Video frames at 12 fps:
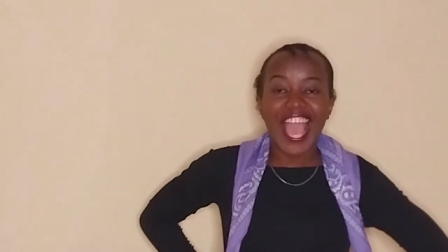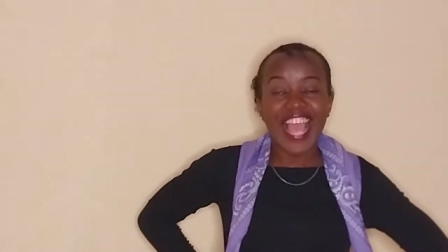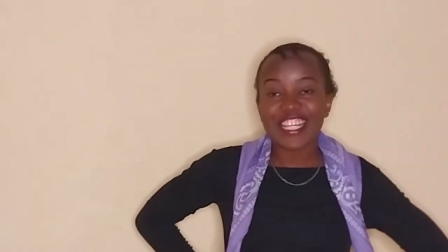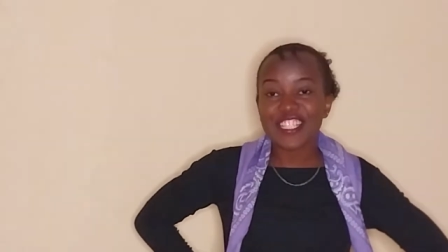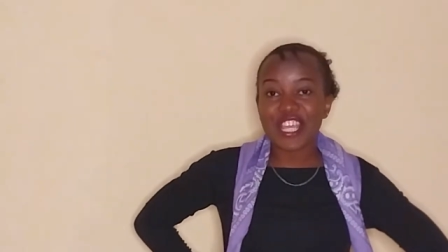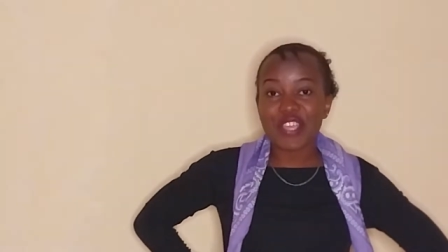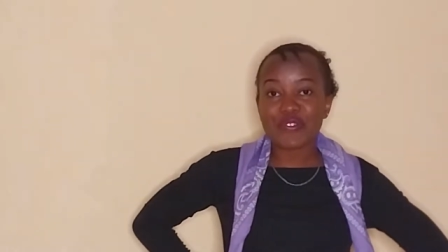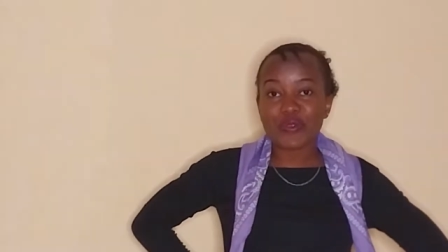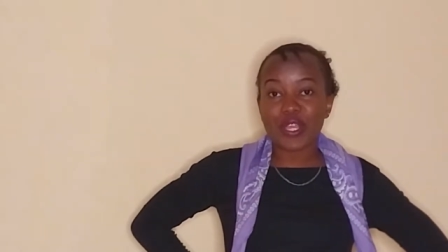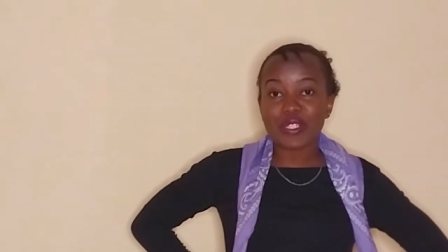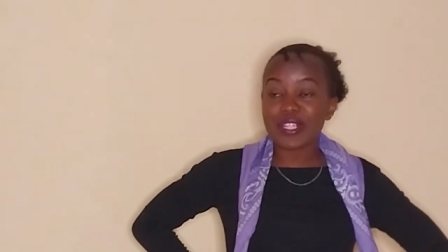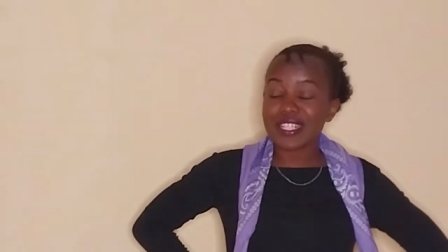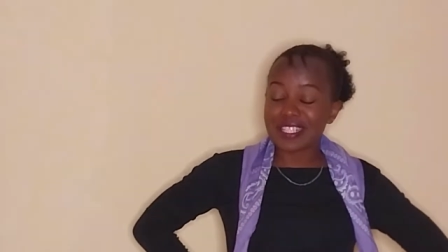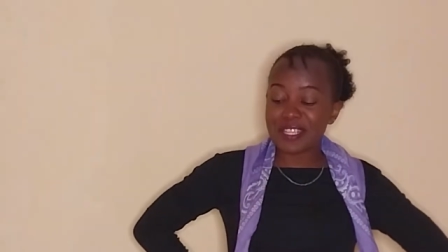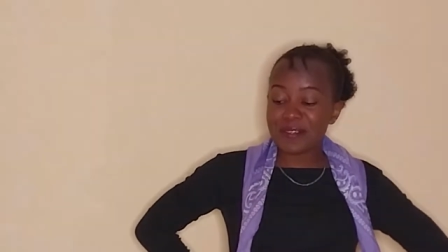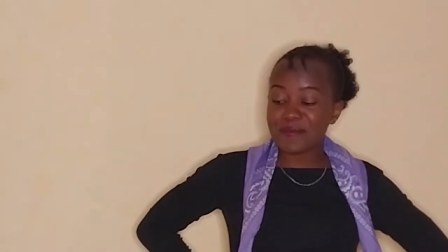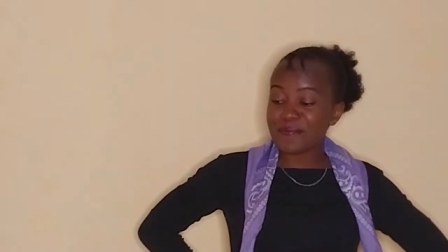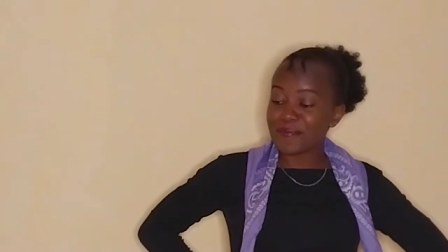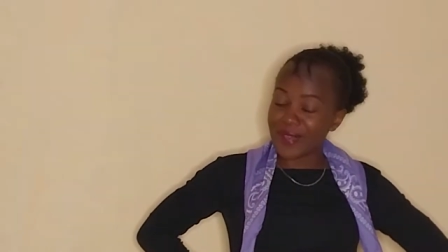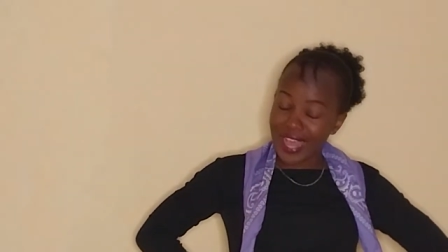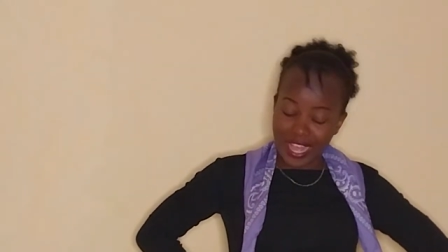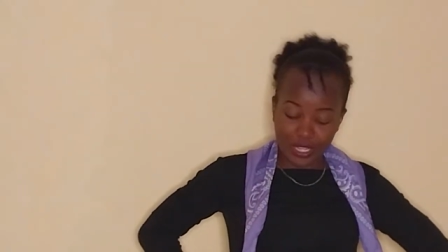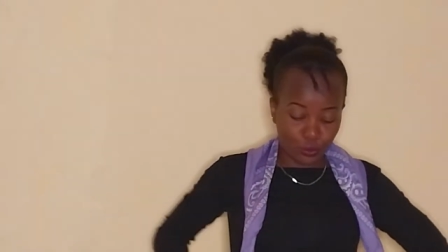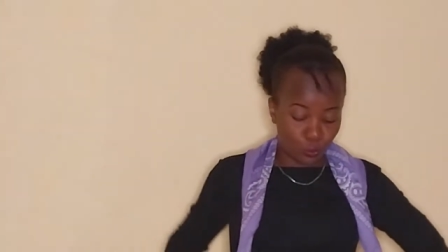Hello everyone, welcome
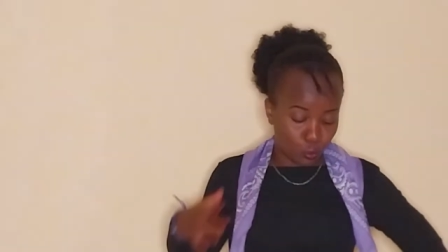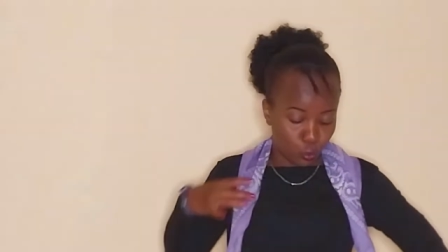back.